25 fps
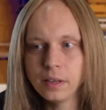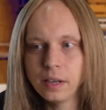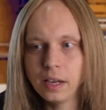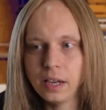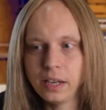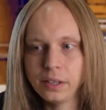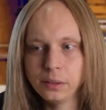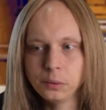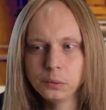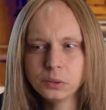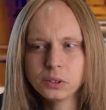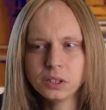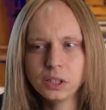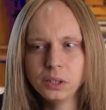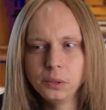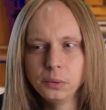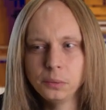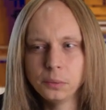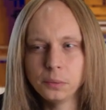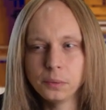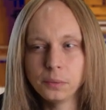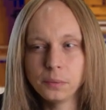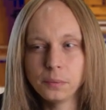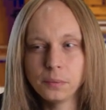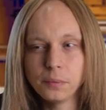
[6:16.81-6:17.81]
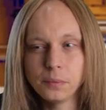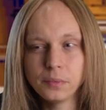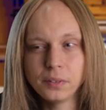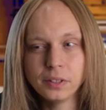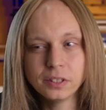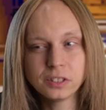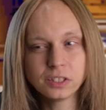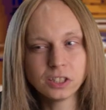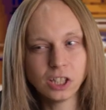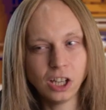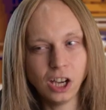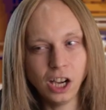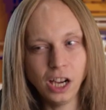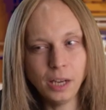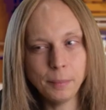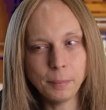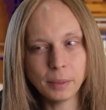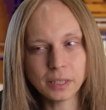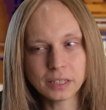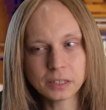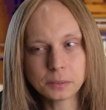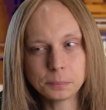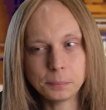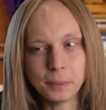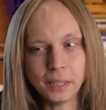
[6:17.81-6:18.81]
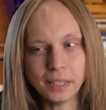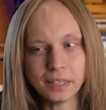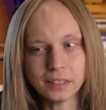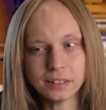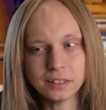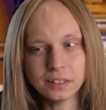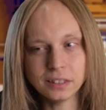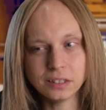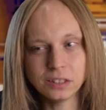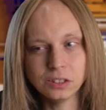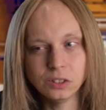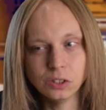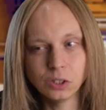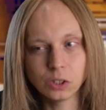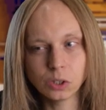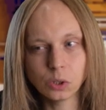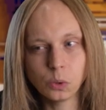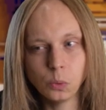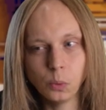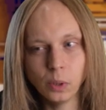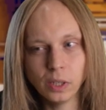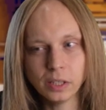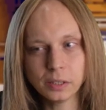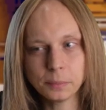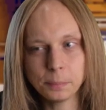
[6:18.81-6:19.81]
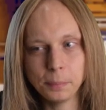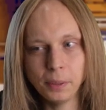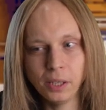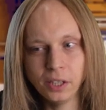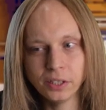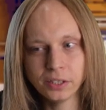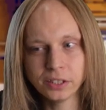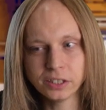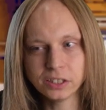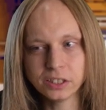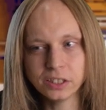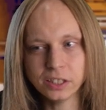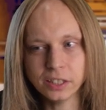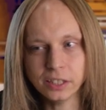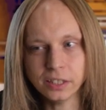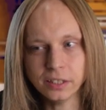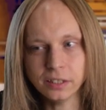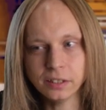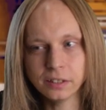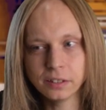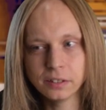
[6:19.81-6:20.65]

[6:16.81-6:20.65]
and also the time aspect is not quite as punishing.